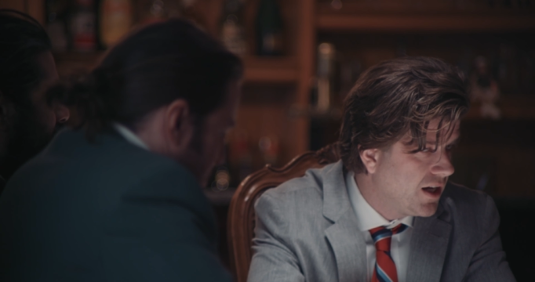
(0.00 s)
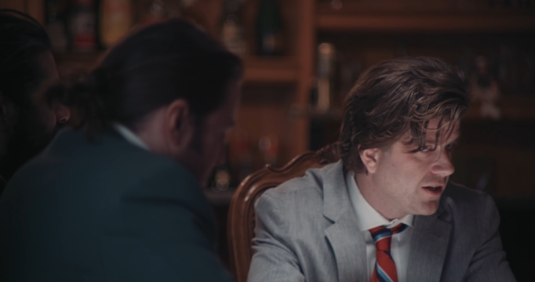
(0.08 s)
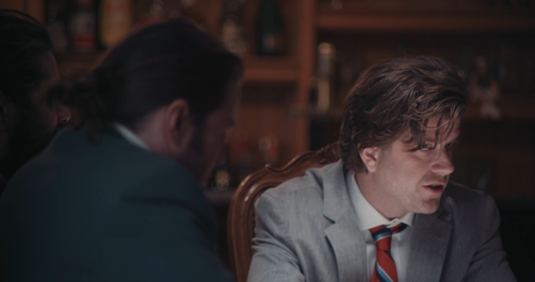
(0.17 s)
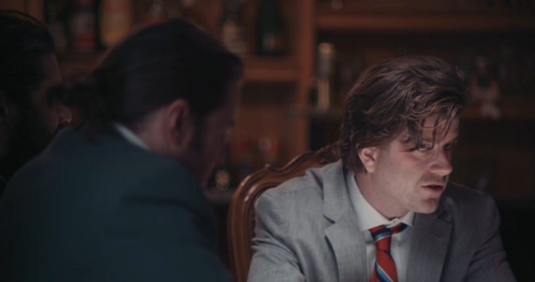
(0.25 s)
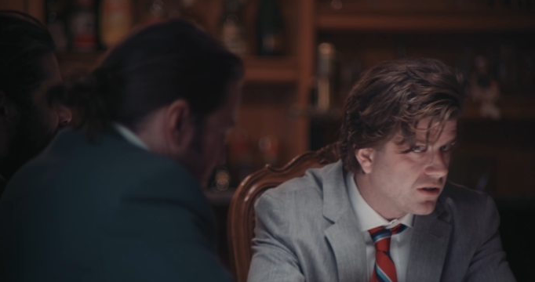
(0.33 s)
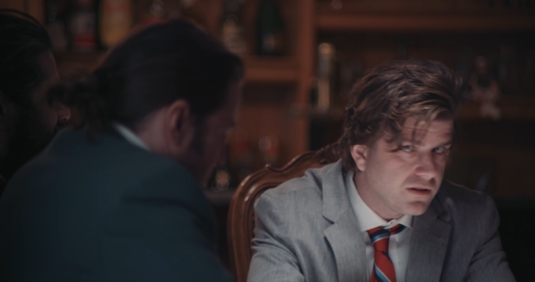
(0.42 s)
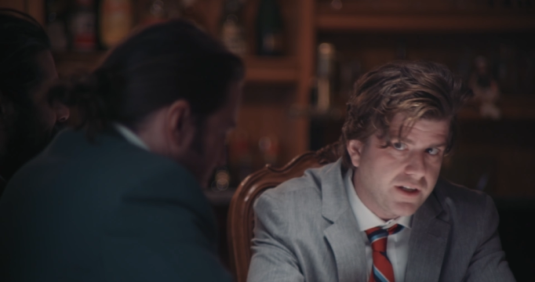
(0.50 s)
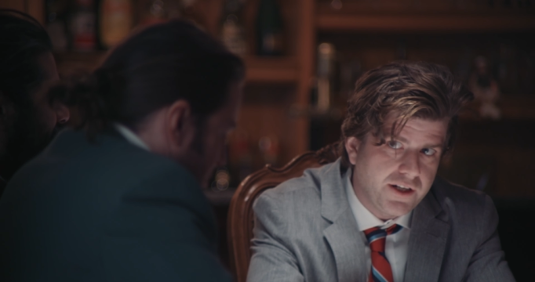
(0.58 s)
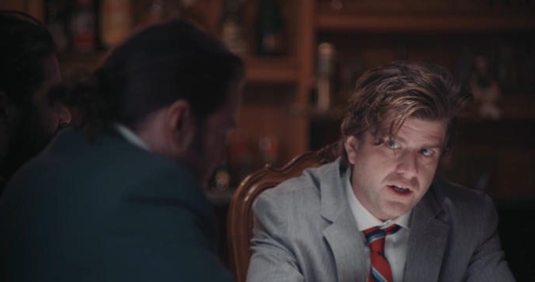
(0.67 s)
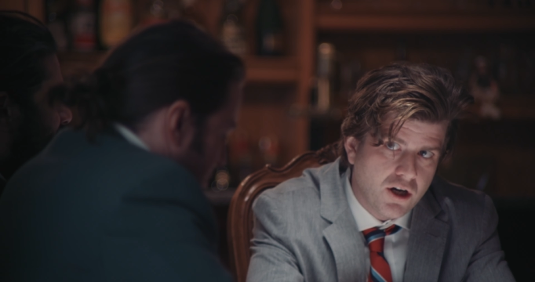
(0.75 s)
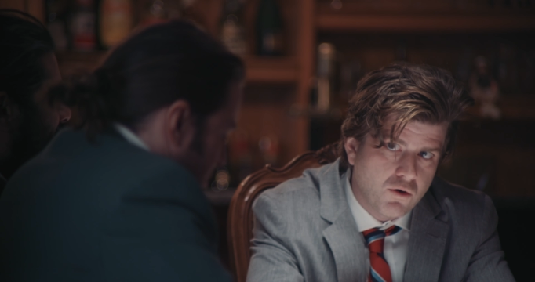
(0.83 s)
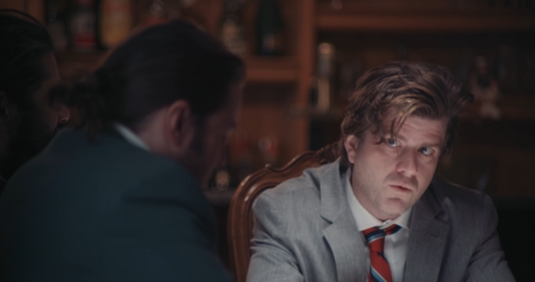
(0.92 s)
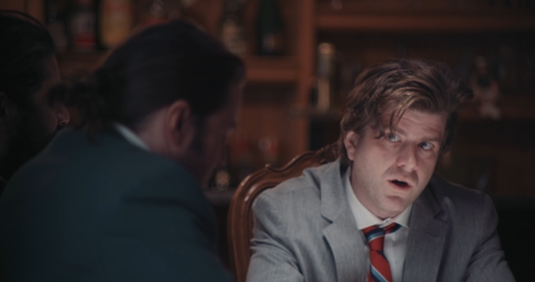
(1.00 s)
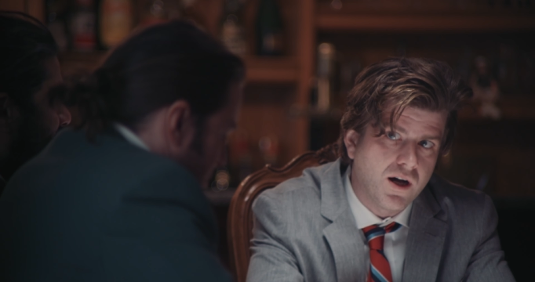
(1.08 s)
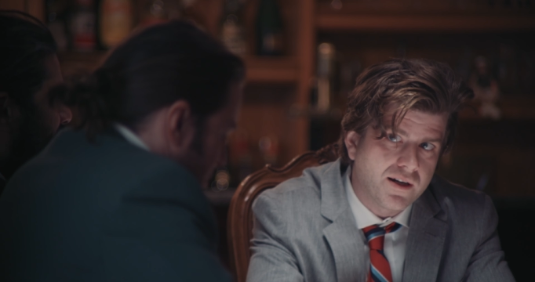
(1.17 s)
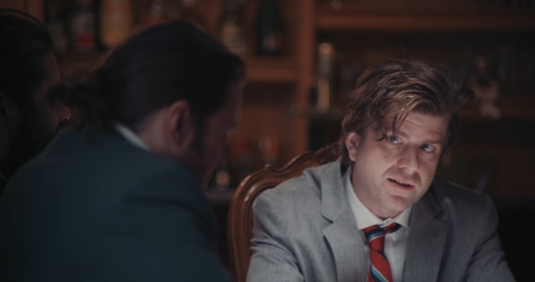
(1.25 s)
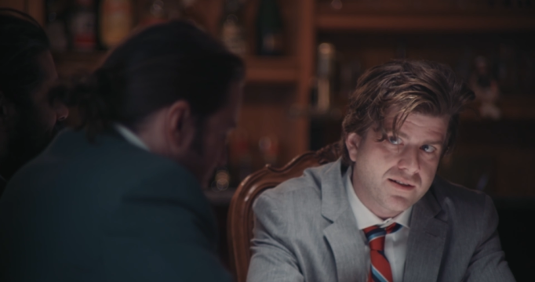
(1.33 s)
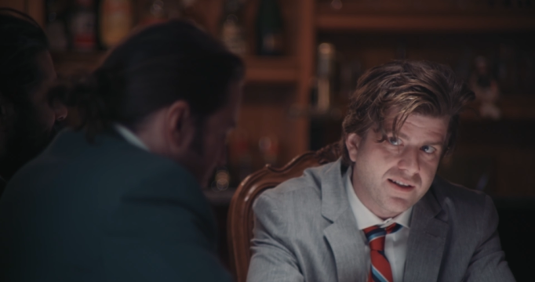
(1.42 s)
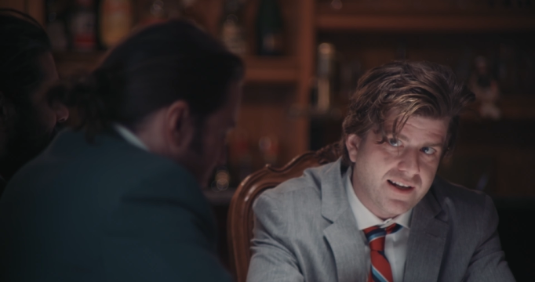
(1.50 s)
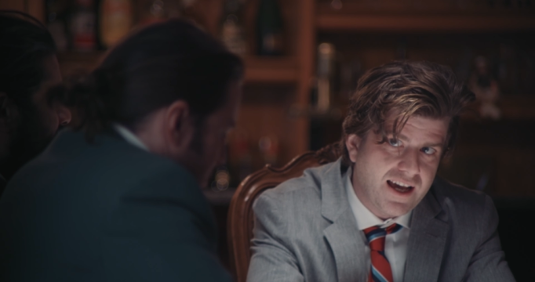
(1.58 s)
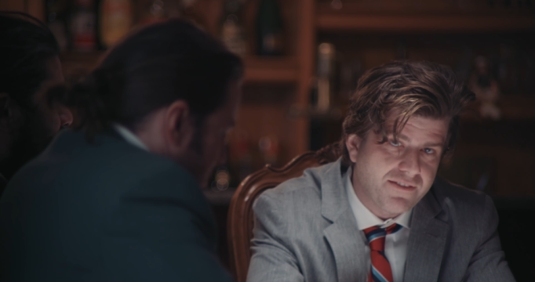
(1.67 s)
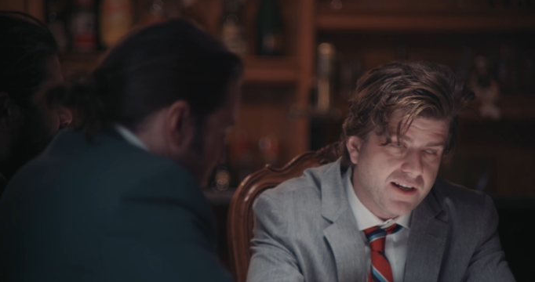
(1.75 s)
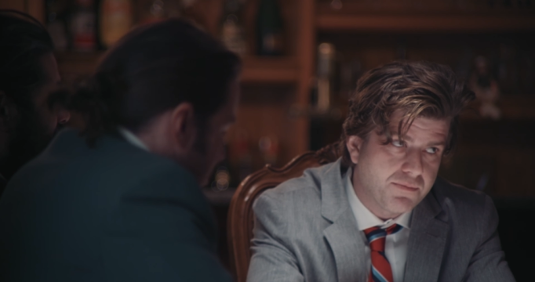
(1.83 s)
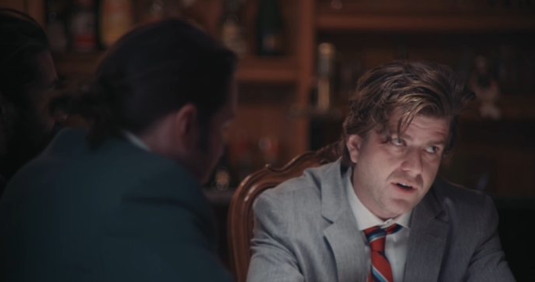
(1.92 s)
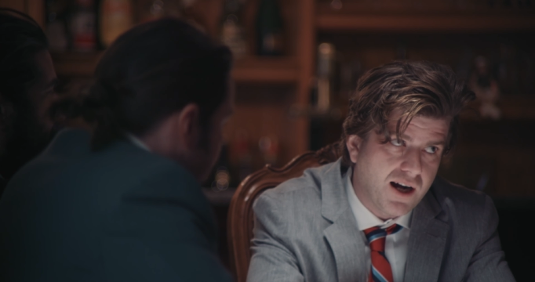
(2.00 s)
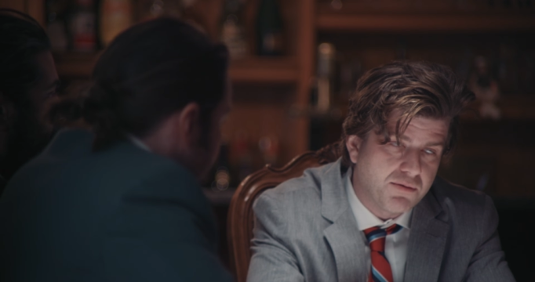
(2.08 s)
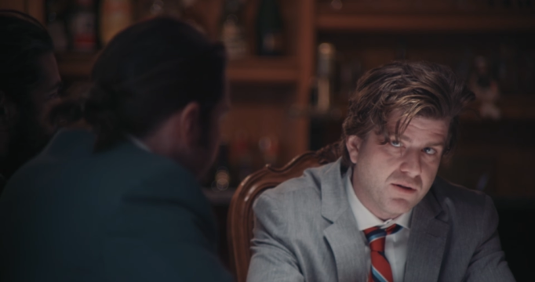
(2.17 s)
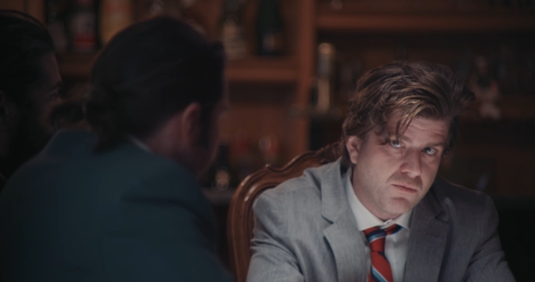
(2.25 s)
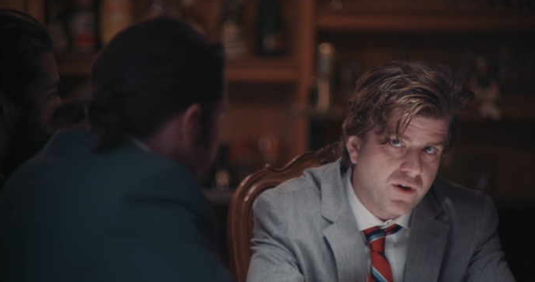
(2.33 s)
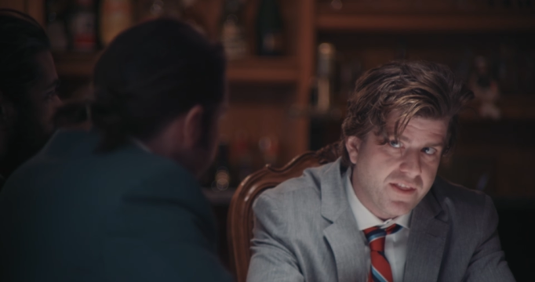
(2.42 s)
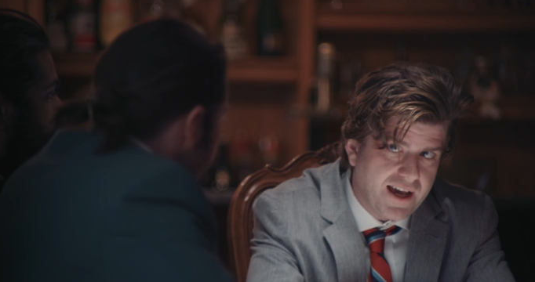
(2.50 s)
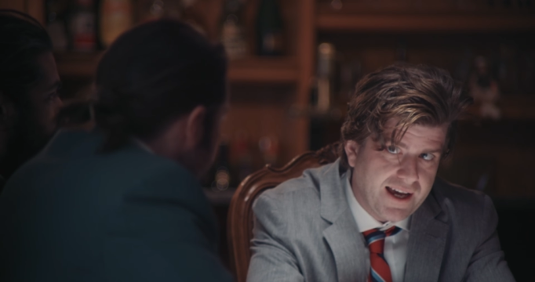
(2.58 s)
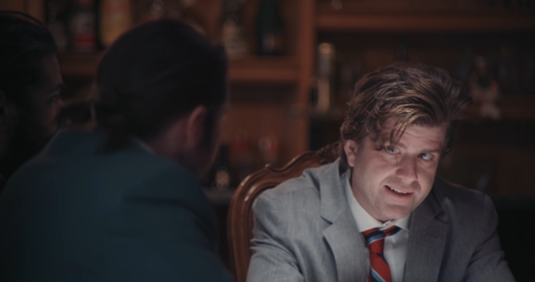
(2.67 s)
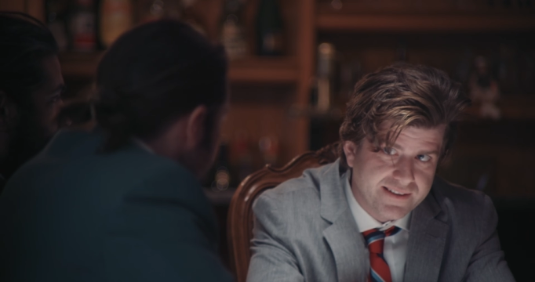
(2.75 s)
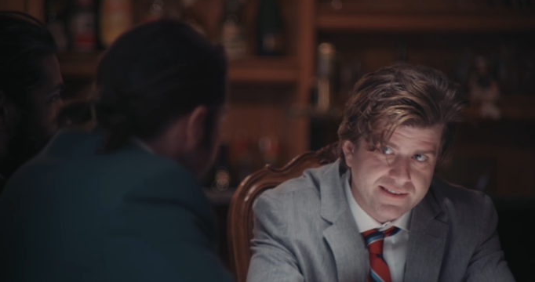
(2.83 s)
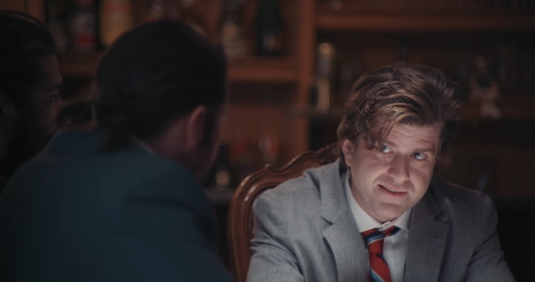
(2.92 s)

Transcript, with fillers: Surely no one could have any problem with that.